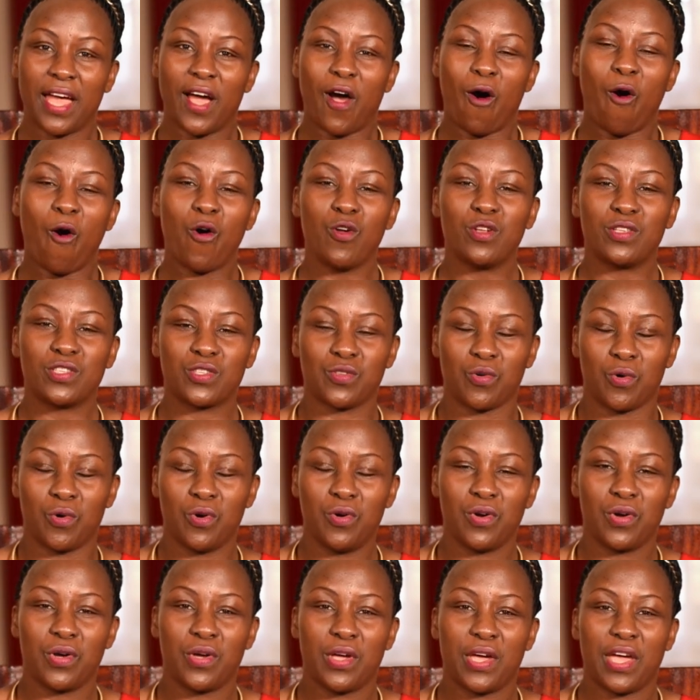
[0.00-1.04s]

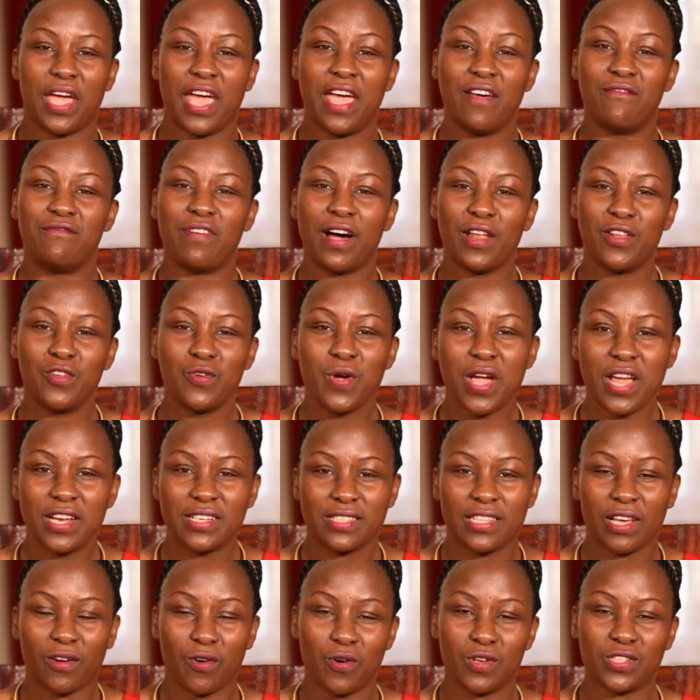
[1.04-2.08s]
Also,
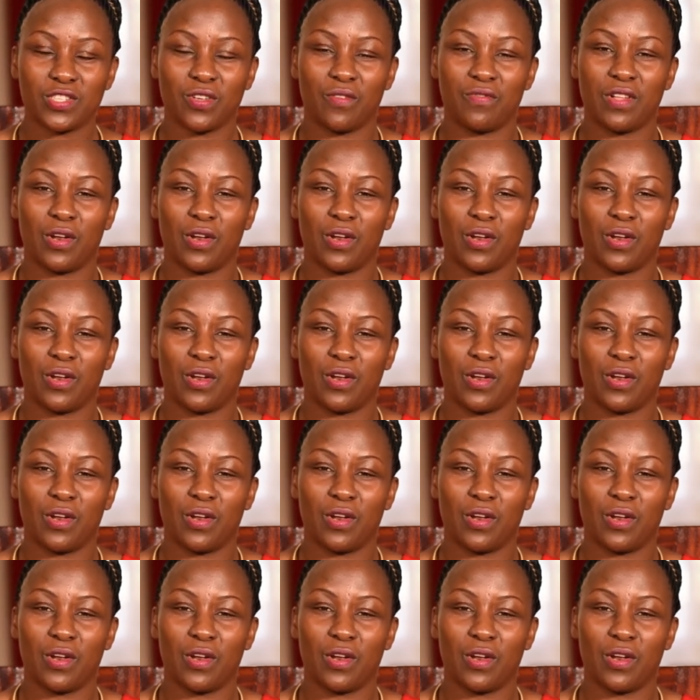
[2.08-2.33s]
evaluate the cost of